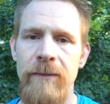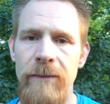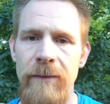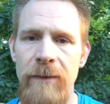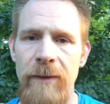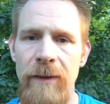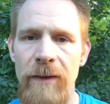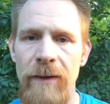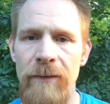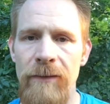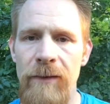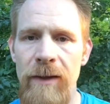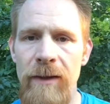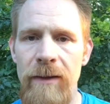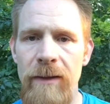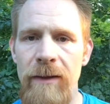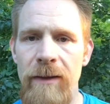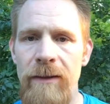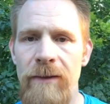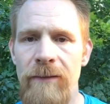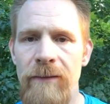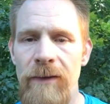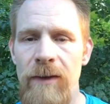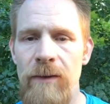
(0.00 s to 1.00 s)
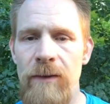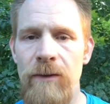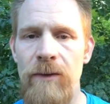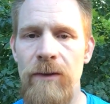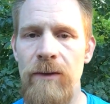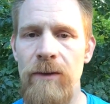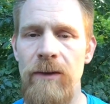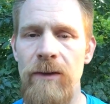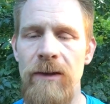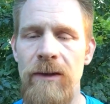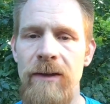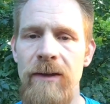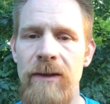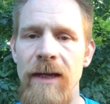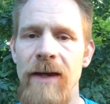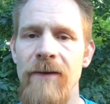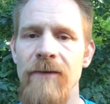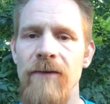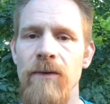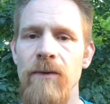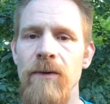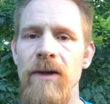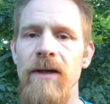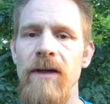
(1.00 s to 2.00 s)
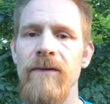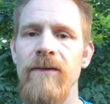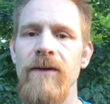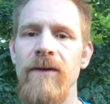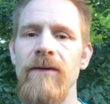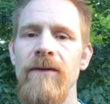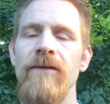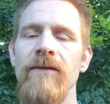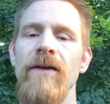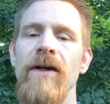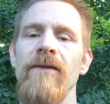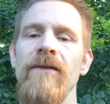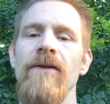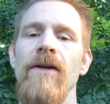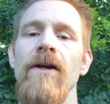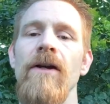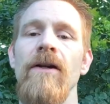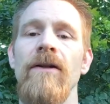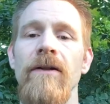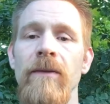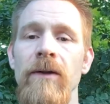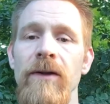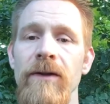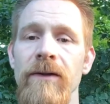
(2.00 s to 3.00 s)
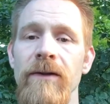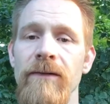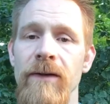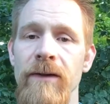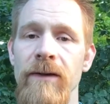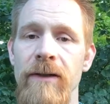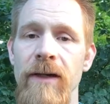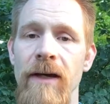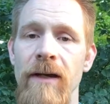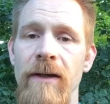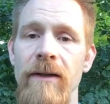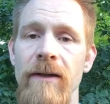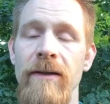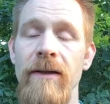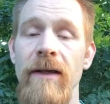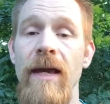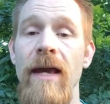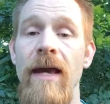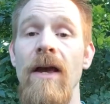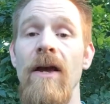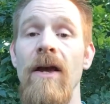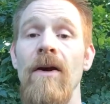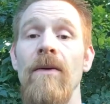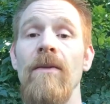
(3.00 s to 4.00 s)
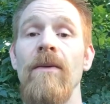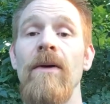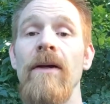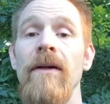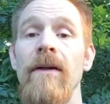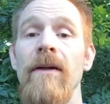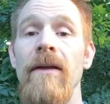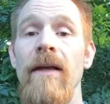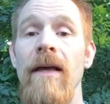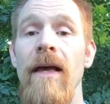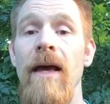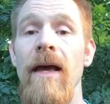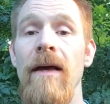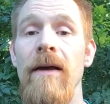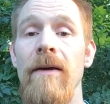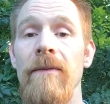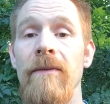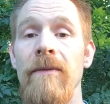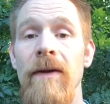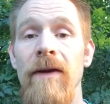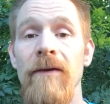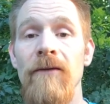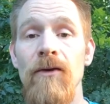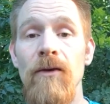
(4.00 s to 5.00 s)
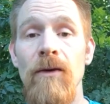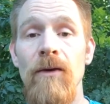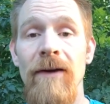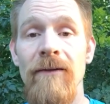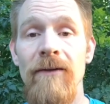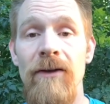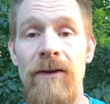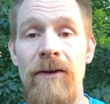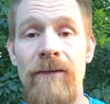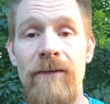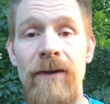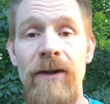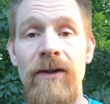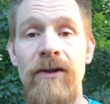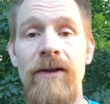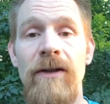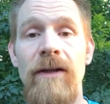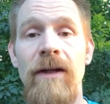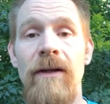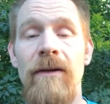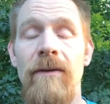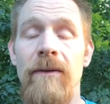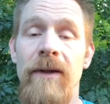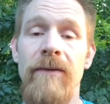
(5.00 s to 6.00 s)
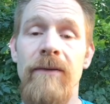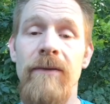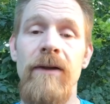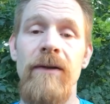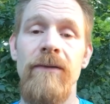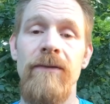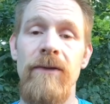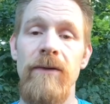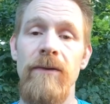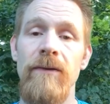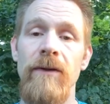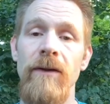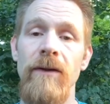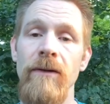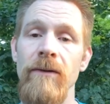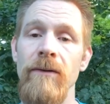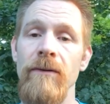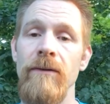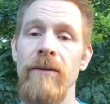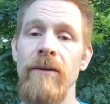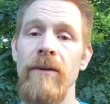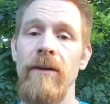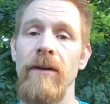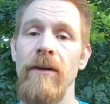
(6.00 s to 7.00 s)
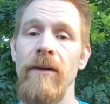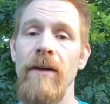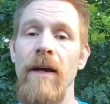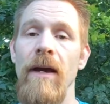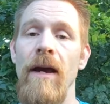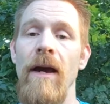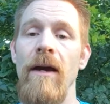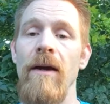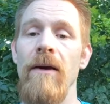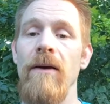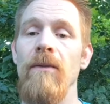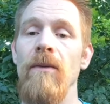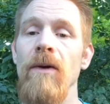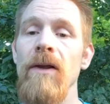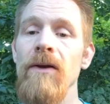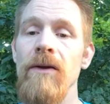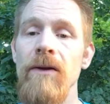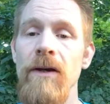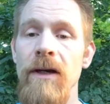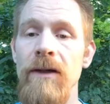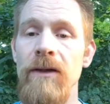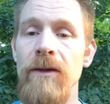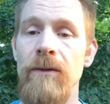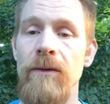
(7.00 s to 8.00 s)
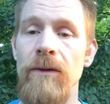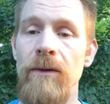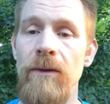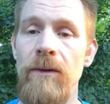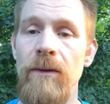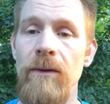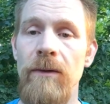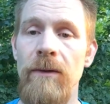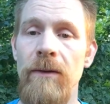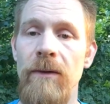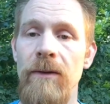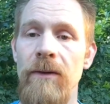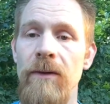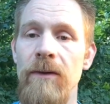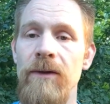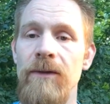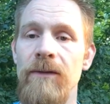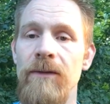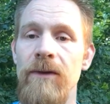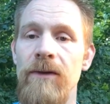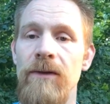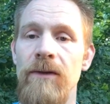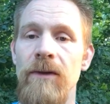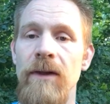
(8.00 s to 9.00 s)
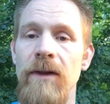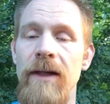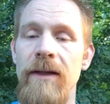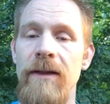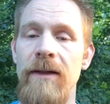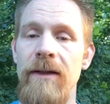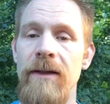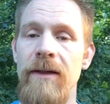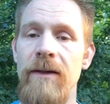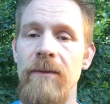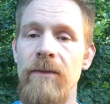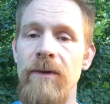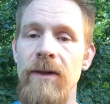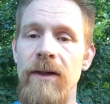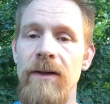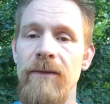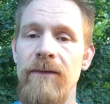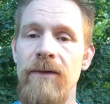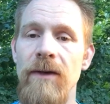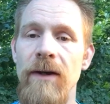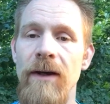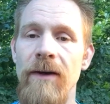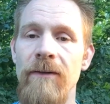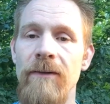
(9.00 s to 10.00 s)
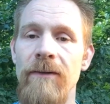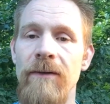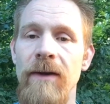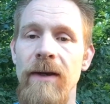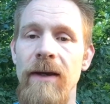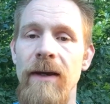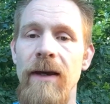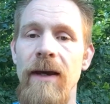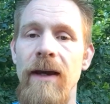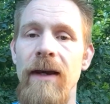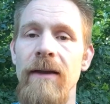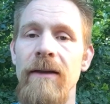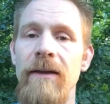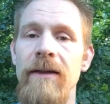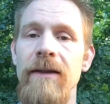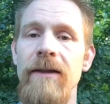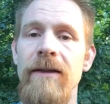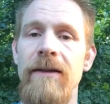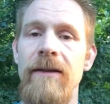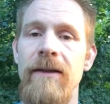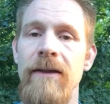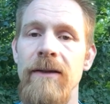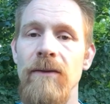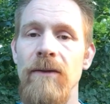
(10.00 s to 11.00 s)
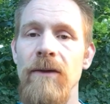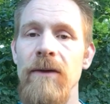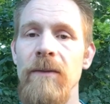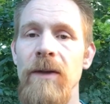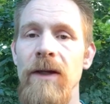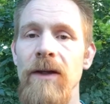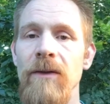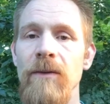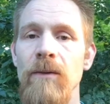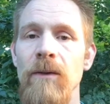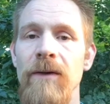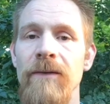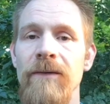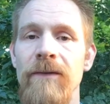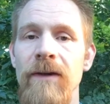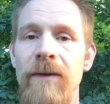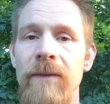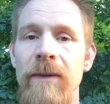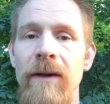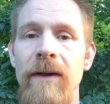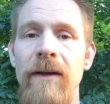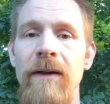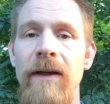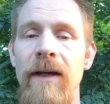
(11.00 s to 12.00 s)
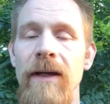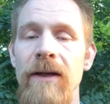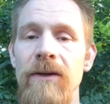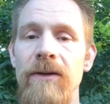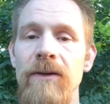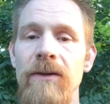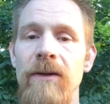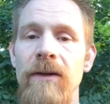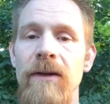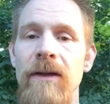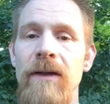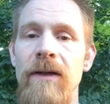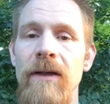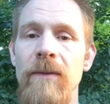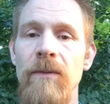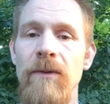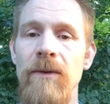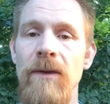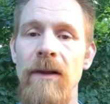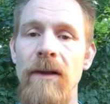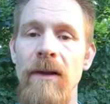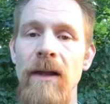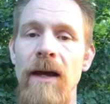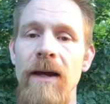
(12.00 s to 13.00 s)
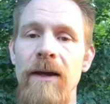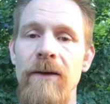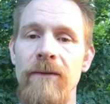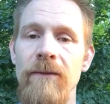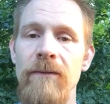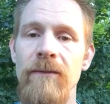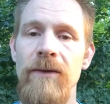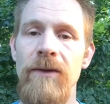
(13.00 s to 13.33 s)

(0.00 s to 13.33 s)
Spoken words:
Acevedo Jr. says, I have 3 and a 55 long, the multifasciatus. Well, if you have other fish in there, or even if you don't, whether or not you do, those fish are likely going to breed if you have at least one male and one female, and you could end up with a lot of them.